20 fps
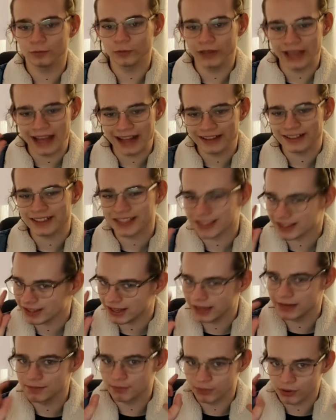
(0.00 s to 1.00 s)
had a
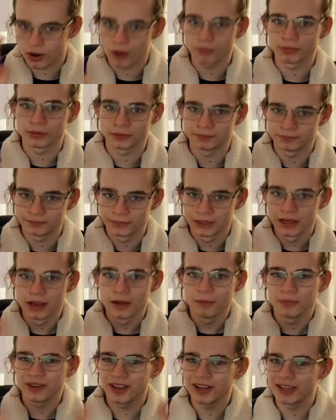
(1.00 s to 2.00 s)
slight problem,
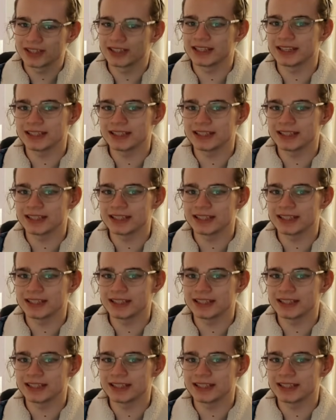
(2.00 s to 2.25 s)
because you